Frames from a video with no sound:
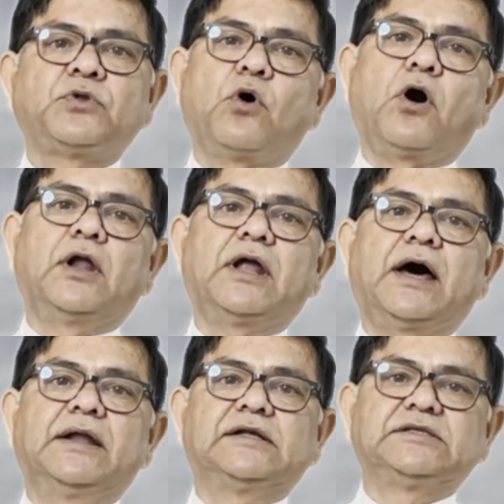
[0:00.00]
all
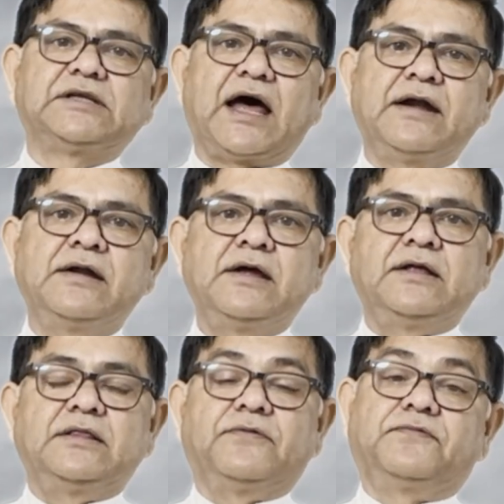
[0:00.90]
understand
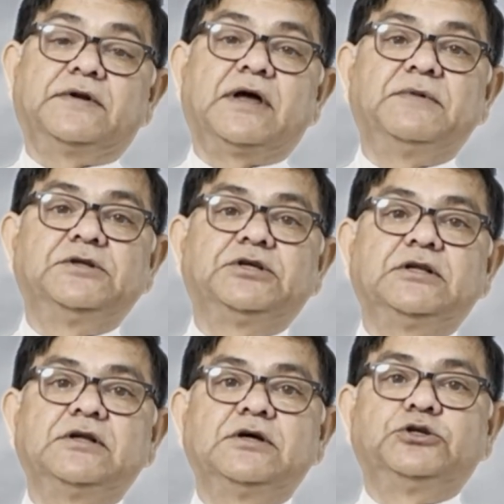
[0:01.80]
the
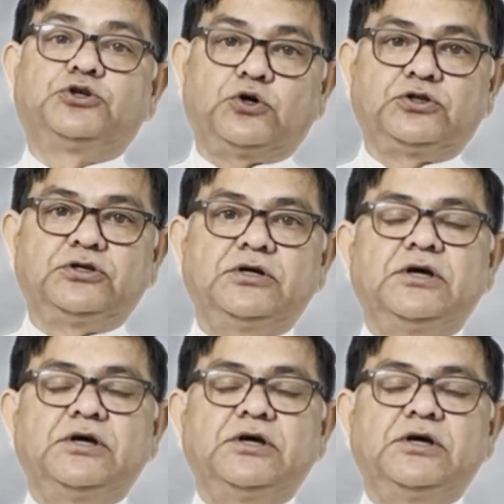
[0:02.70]
fundamental truth.